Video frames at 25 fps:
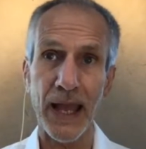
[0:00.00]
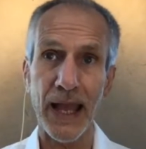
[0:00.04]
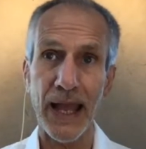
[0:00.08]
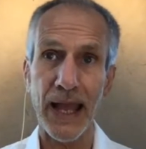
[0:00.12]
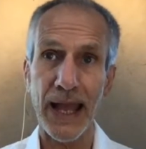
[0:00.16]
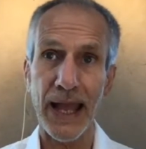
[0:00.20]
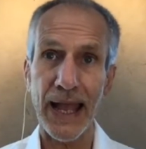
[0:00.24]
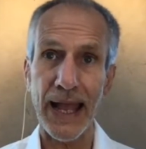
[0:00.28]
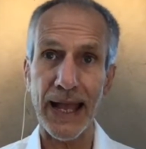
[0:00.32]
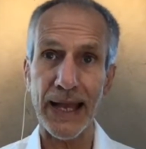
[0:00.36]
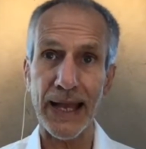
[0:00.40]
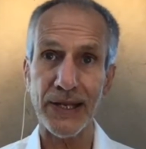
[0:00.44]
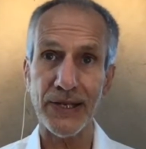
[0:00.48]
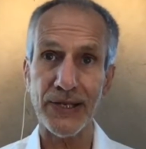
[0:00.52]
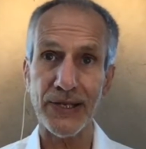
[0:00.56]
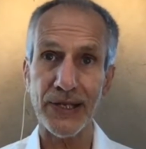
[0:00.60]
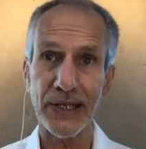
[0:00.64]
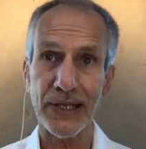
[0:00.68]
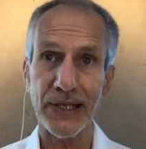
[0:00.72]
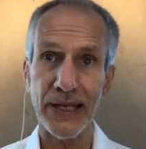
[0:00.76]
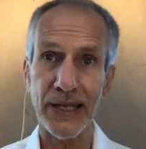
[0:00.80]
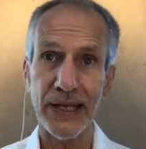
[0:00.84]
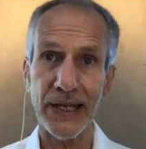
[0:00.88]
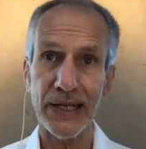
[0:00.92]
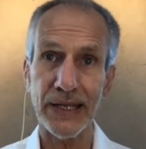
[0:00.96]
And
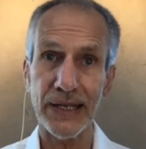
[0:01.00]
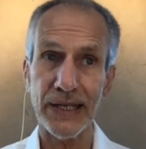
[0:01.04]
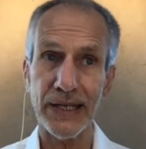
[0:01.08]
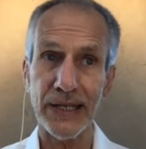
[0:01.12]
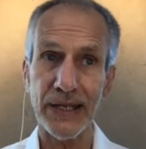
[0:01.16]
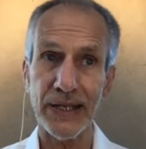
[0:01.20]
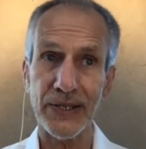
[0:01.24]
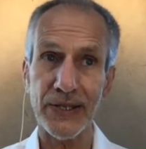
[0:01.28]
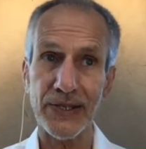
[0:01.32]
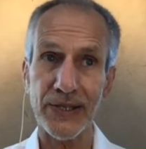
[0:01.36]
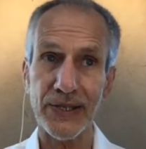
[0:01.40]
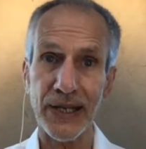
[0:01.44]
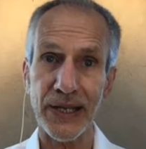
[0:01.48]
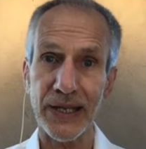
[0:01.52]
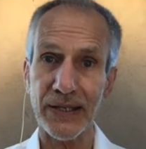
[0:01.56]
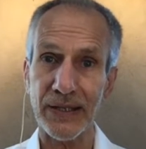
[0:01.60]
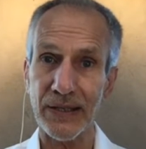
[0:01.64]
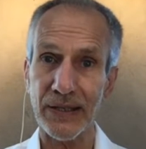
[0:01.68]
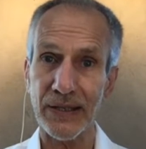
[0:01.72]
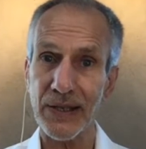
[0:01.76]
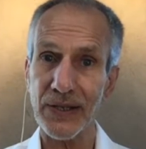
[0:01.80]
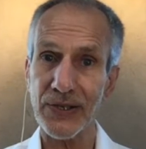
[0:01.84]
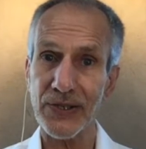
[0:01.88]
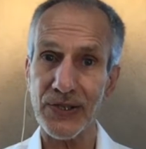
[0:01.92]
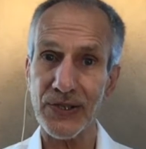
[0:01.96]
it
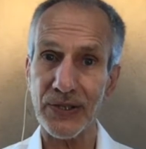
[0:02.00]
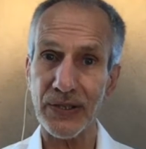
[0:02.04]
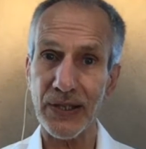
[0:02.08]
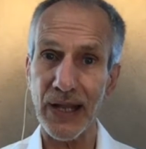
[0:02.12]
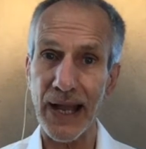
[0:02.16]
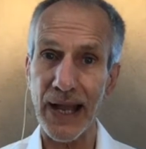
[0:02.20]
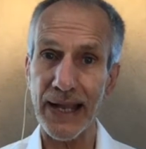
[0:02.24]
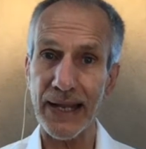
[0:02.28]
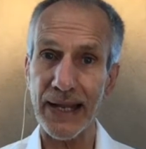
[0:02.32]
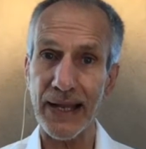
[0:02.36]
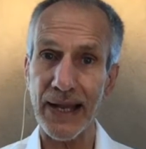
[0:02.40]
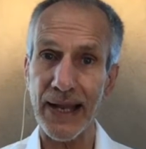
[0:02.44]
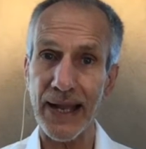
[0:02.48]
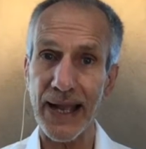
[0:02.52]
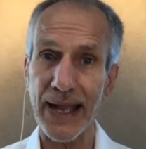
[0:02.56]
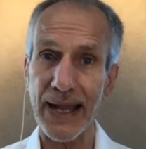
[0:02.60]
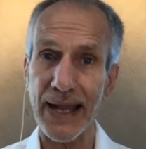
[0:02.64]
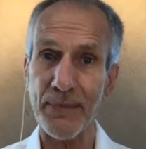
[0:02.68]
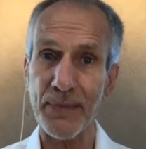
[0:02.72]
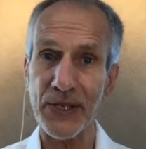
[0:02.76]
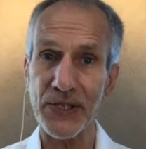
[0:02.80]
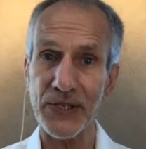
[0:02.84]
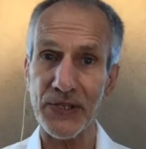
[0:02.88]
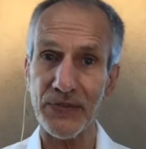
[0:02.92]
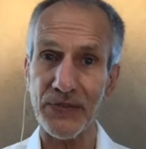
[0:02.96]
looks like a
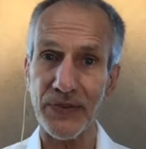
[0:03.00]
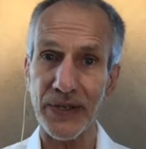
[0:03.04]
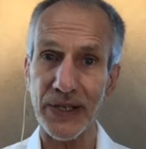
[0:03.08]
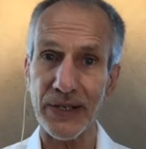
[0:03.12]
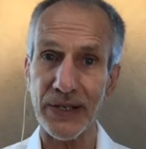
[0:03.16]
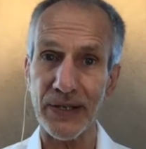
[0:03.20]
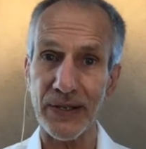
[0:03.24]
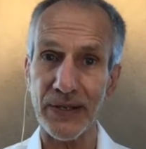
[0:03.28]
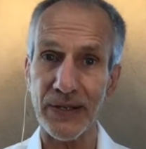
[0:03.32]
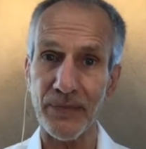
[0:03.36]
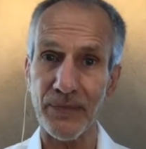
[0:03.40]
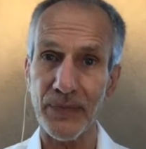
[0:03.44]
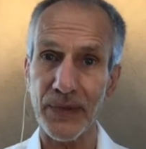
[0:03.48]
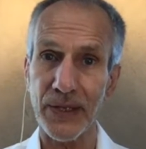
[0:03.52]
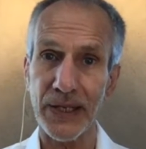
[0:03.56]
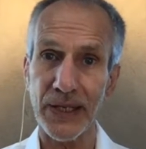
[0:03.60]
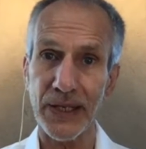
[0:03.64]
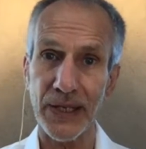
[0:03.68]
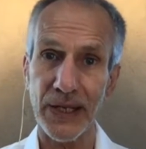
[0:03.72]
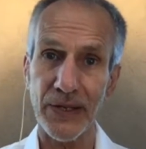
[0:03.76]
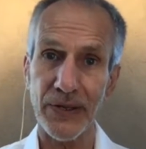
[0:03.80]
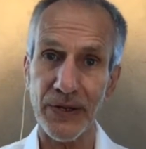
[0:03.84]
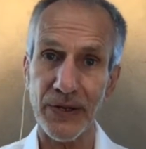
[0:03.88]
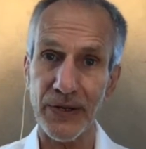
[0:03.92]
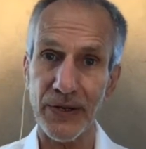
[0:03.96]
hemisphere,
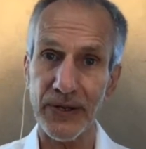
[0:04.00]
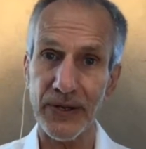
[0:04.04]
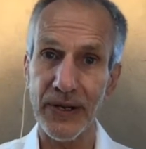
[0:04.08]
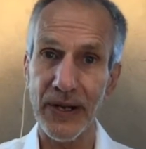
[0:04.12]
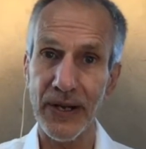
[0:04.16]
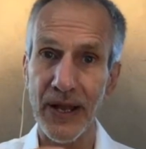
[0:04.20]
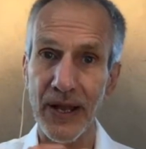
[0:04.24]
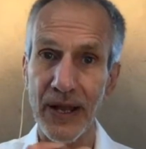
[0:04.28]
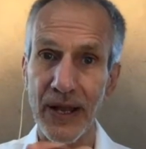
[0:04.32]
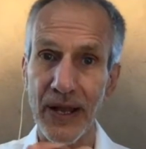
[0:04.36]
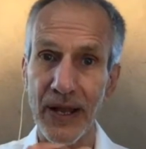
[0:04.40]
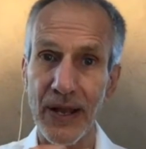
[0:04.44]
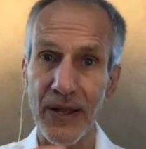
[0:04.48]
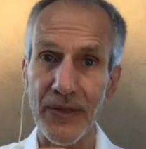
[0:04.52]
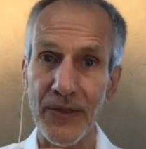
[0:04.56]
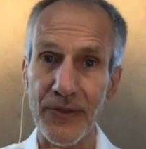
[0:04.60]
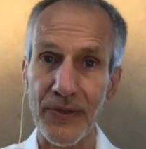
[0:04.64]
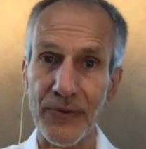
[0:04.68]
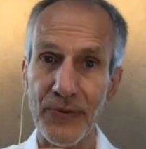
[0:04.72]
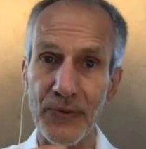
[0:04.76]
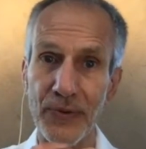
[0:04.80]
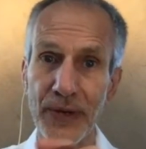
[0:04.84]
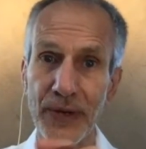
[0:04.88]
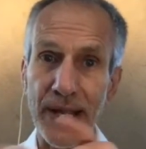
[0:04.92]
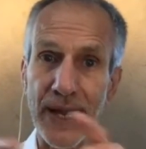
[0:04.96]
either
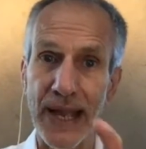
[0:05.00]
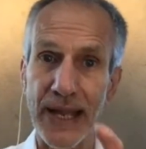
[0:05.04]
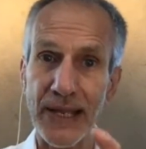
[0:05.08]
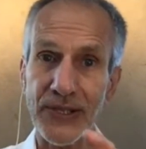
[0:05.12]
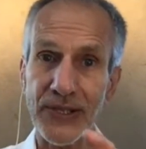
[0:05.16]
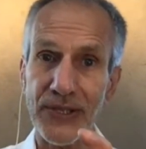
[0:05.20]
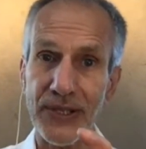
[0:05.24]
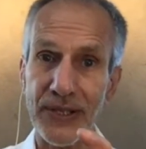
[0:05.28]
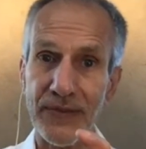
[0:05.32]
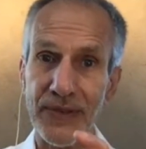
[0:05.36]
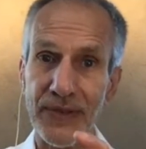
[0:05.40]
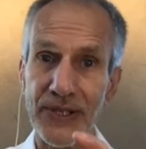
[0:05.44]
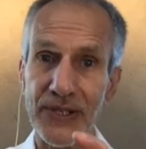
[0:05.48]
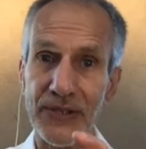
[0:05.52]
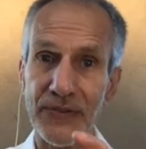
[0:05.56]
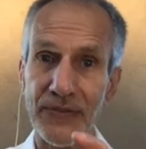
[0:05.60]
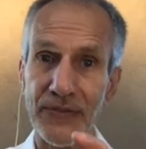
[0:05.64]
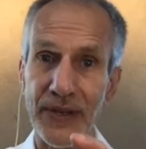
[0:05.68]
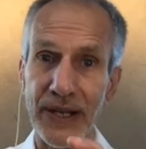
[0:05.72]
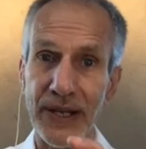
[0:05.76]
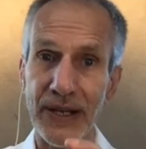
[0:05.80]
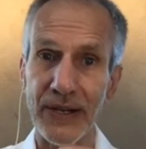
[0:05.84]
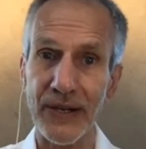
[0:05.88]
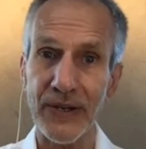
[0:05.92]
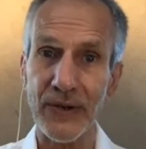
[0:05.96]
3/8 of a
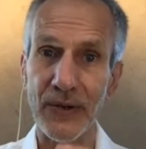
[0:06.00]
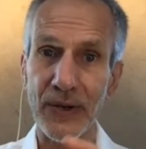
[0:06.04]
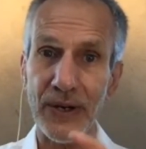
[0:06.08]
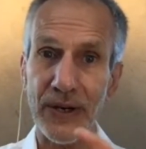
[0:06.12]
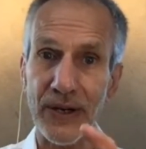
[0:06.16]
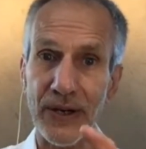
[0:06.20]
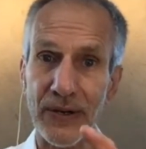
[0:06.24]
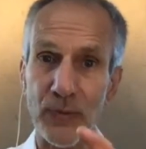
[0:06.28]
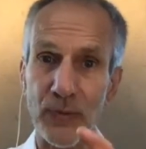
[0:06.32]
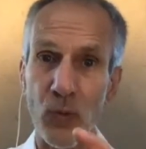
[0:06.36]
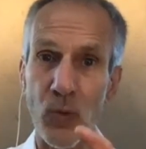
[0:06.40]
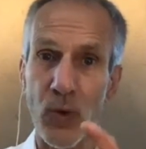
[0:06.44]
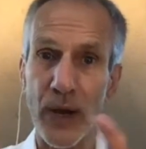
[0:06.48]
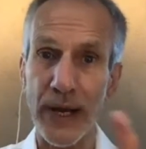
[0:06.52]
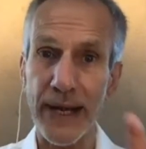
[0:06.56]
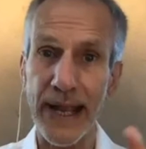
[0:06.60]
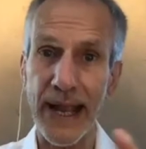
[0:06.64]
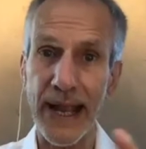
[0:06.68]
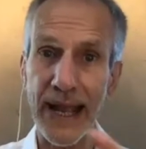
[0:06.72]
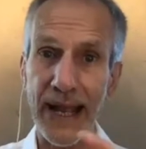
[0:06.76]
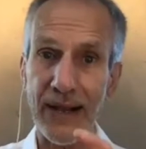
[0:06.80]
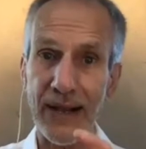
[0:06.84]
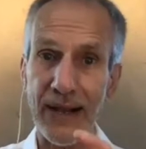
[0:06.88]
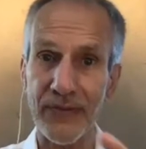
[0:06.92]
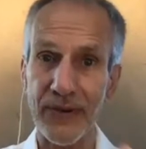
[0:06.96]
sphere or
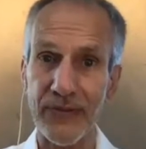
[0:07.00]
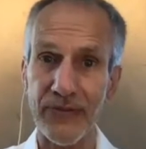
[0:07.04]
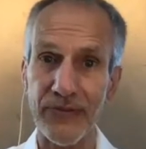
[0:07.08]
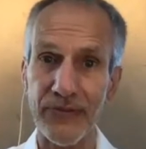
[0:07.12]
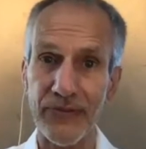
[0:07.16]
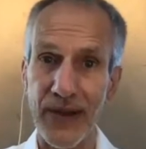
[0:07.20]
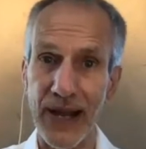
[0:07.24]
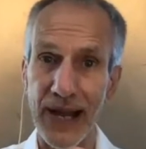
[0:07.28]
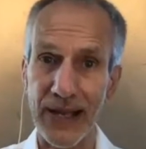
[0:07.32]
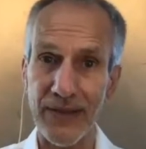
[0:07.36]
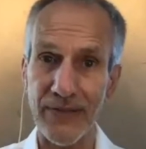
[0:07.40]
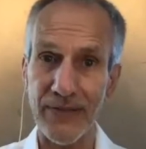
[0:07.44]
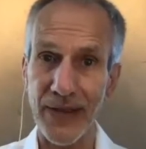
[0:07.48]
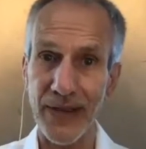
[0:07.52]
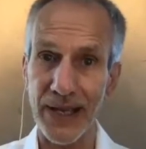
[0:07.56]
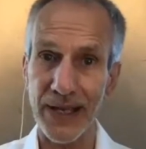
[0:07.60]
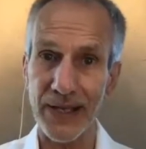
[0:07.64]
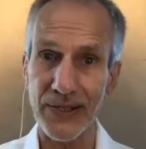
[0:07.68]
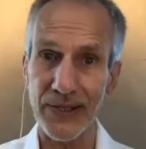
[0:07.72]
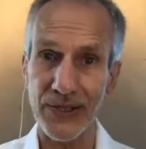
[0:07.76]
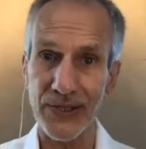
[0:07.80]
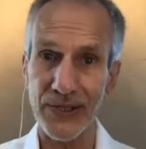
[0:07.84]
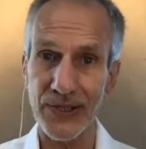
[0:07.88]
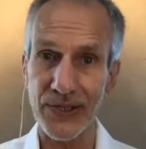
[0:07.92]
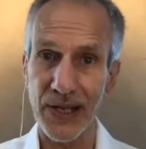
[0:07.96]
1/2 or
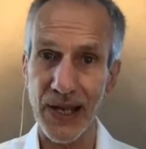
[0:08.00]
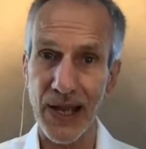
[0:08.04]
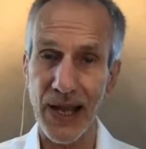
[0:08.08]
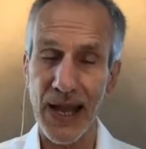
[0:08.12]
5/8.